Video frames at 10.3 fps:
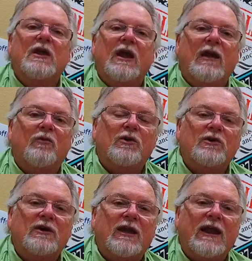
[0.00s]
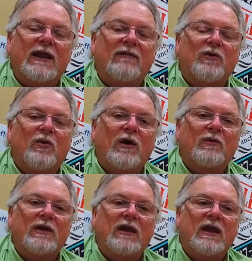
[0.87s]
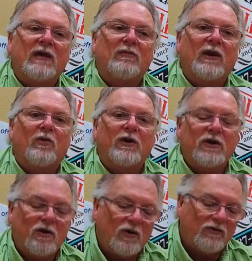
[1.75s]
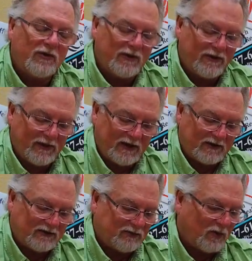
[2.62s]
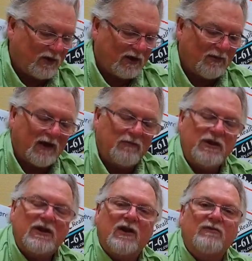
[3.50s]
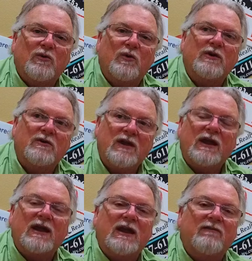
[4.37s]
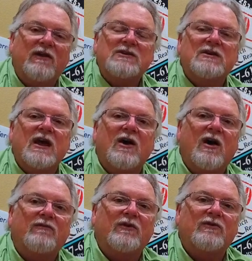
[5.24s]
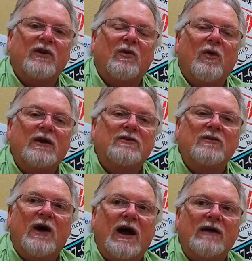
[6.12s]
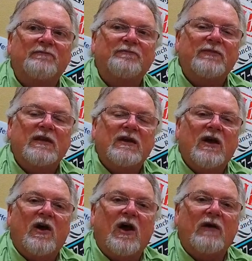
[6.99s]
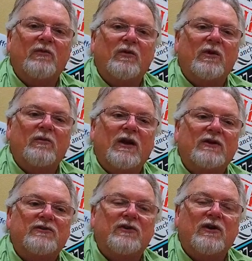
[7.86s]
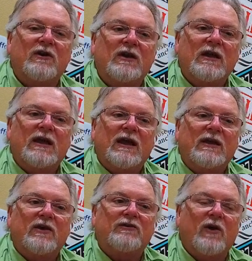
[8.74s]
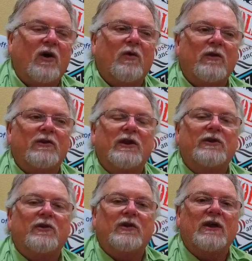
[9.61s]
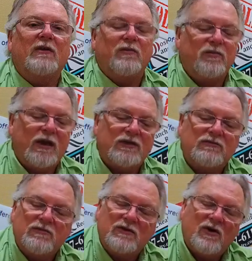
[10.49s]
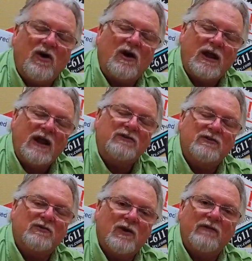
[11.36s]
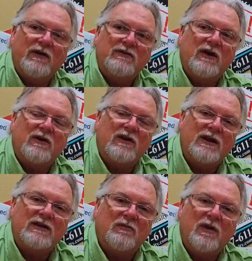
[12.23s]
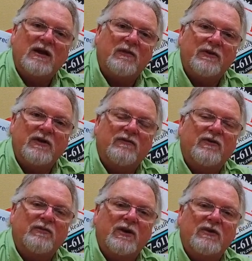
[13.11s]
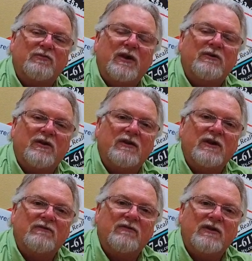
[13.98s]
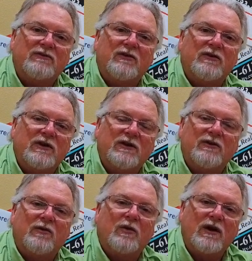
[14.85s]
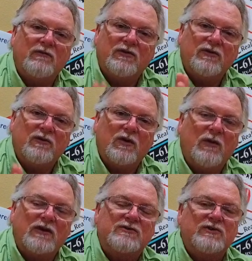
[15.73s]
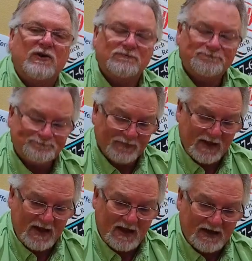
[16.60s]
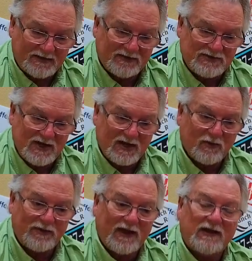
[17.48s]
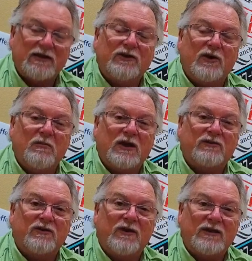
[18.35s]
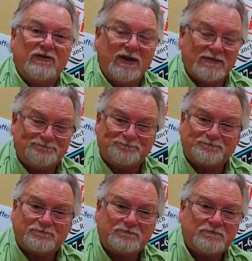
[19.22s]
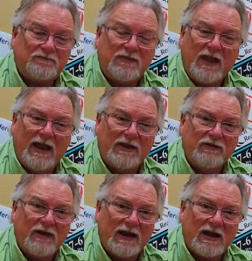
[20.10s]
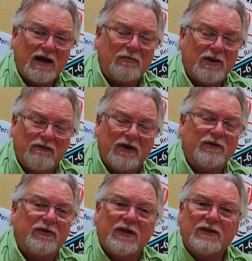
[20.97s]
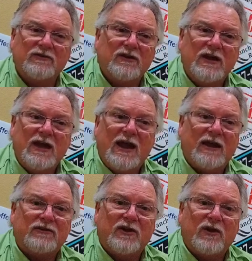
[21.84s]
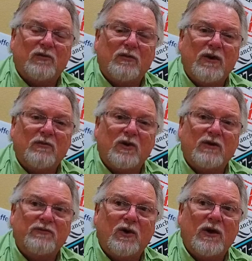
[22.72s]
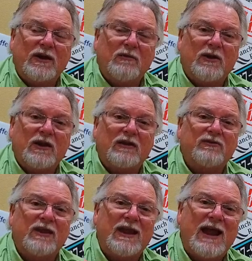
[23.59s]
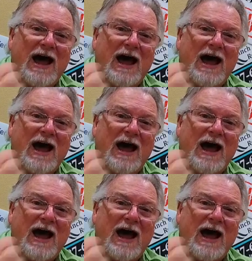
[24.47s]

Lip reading: and we'll look at it every way we can. But I wanted to go over the thing this morning about be careful when you're taking FHA offers that are way too high. All right, we want to make sure. And they'll say, oh, well, the lender will let it make. There are cases where FHA will let them make up the difference, but it depends on the investor or the lender or whatever. So you want to make sure to check with that lender and make sure that's it. And you've got a couple of other things out there. Remember, if you're in an MLS that